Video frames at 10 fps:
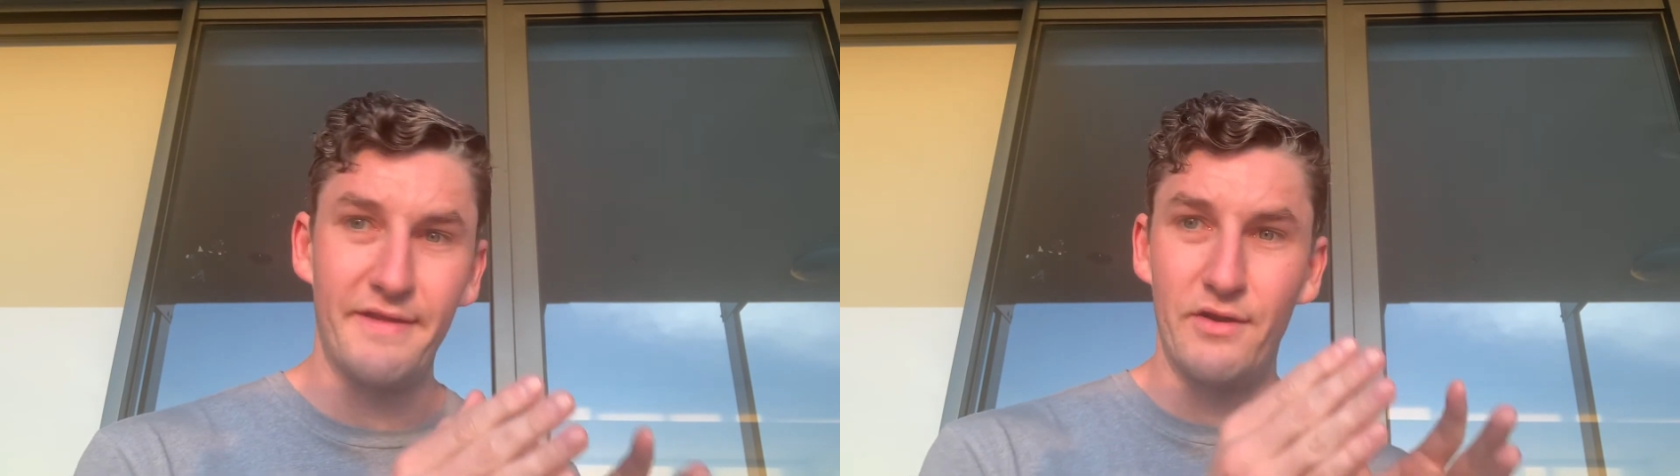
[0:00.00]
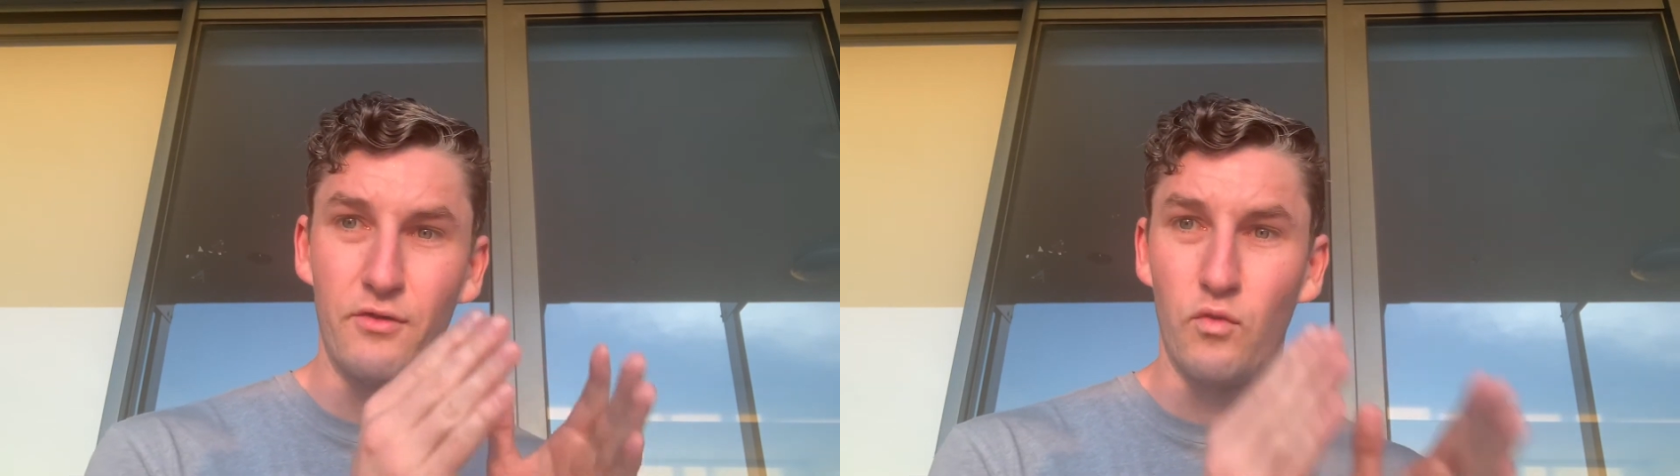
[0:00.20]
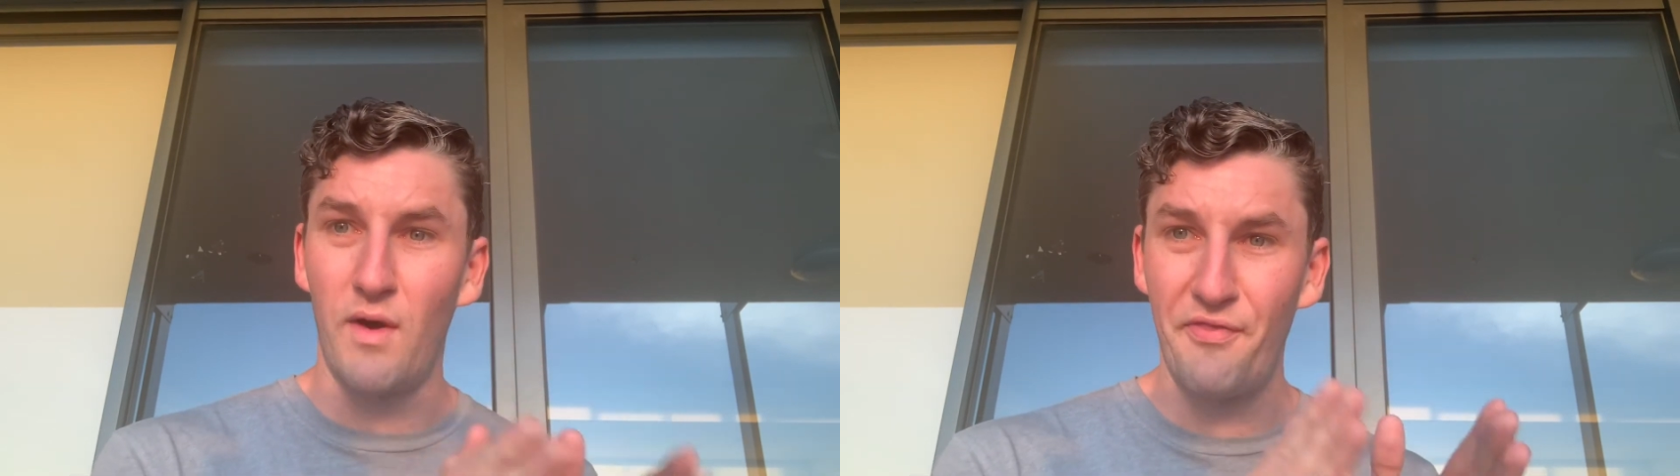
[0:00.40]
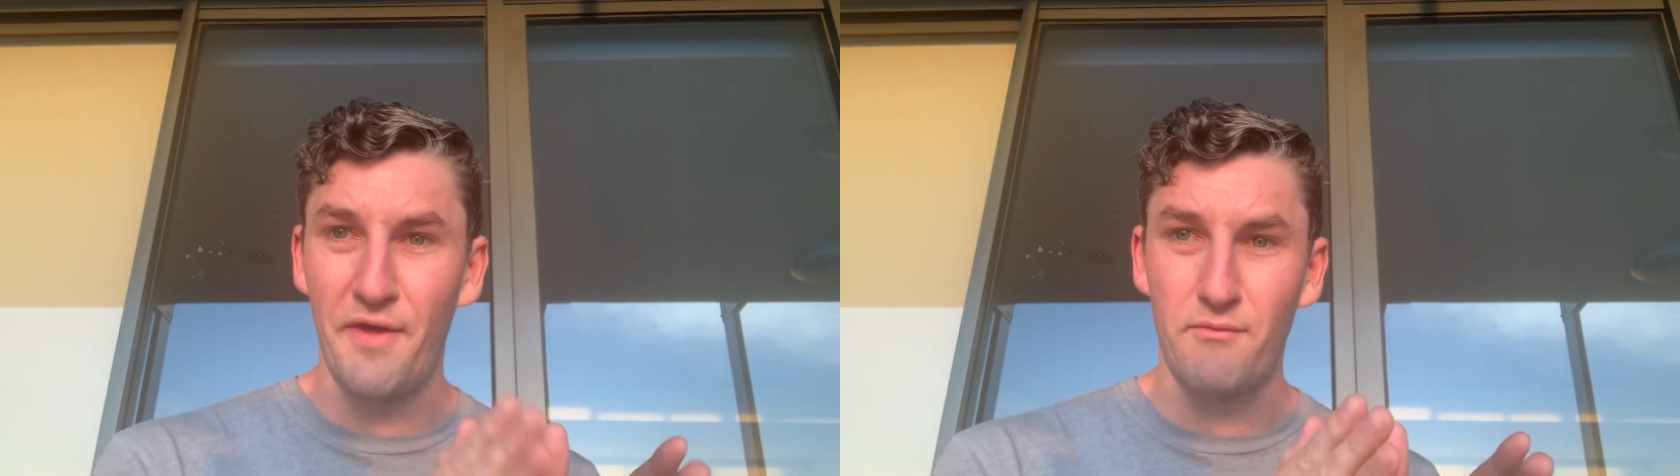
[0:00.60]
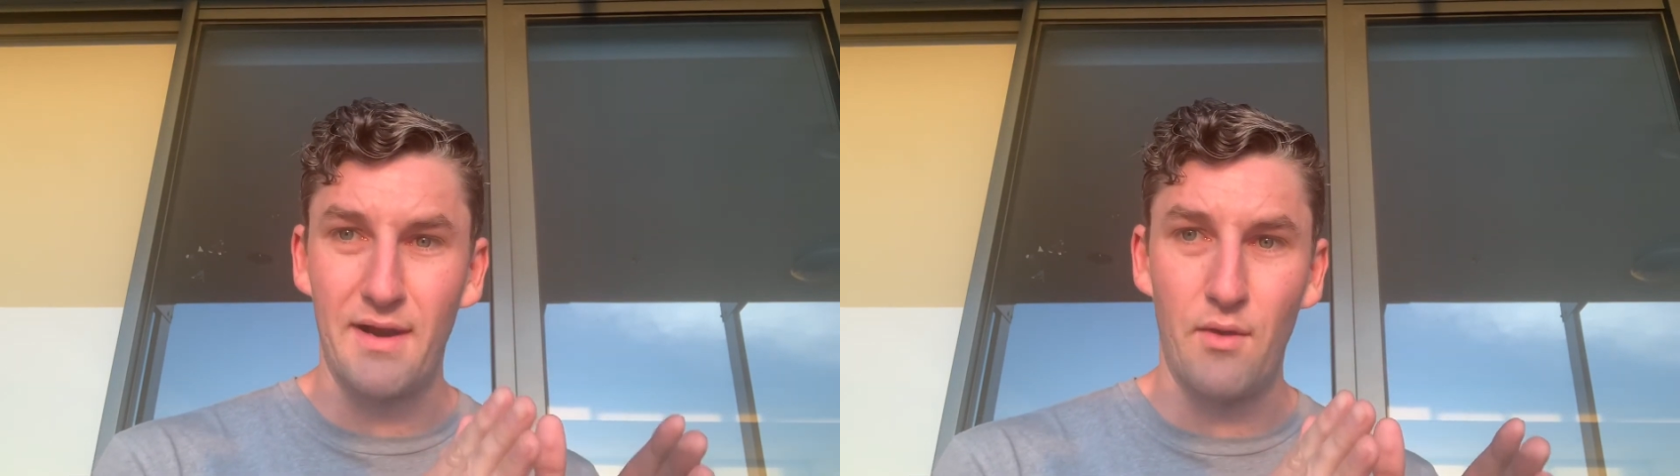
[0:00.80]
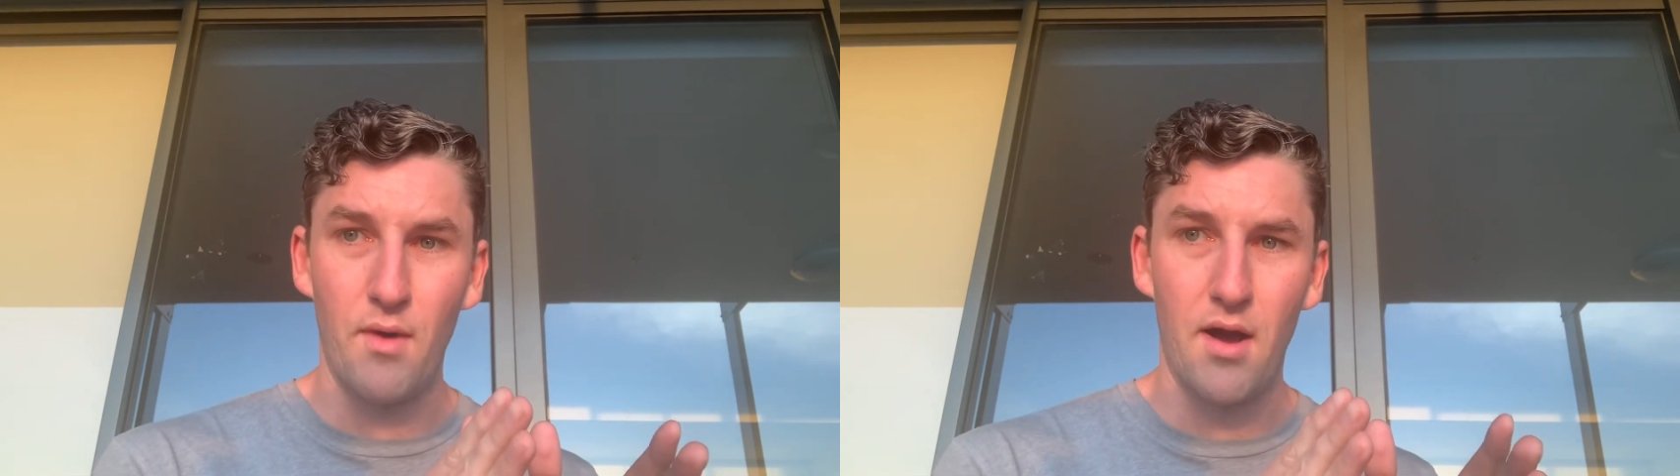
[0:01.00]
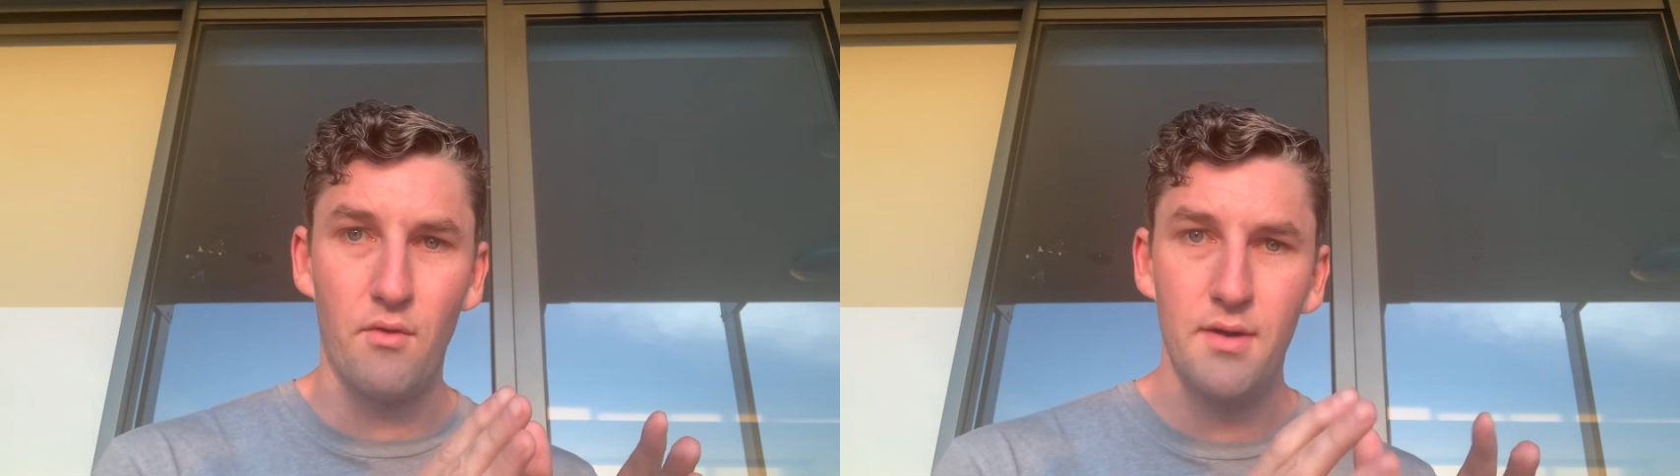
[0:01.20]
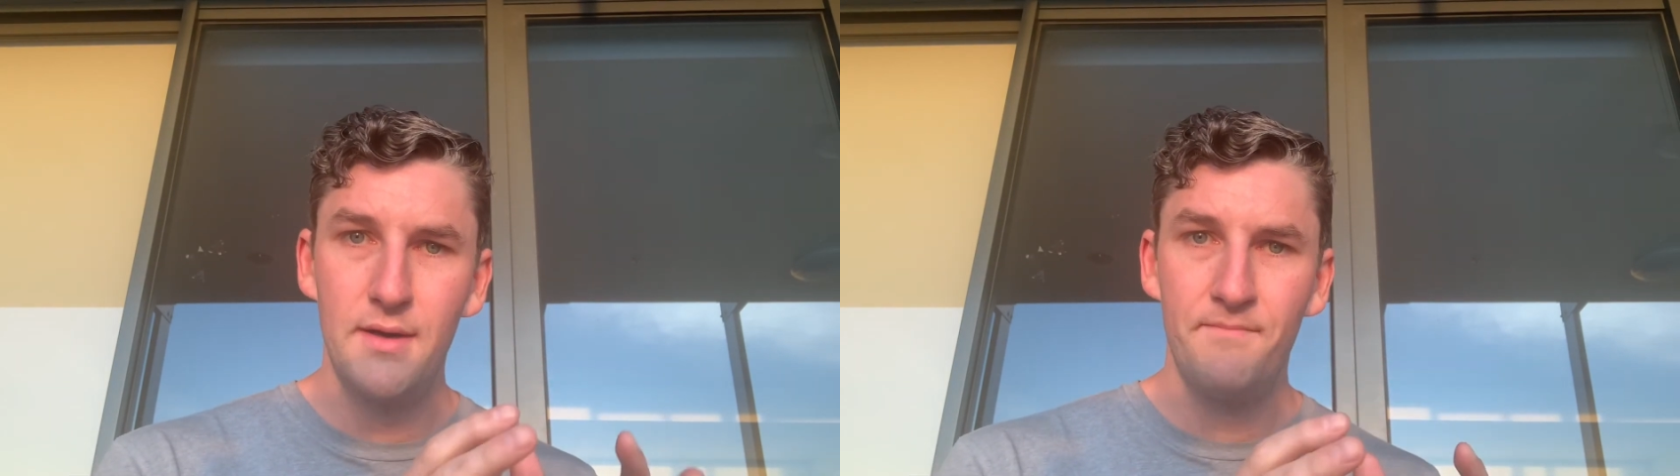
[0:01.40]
they do this one thing really well,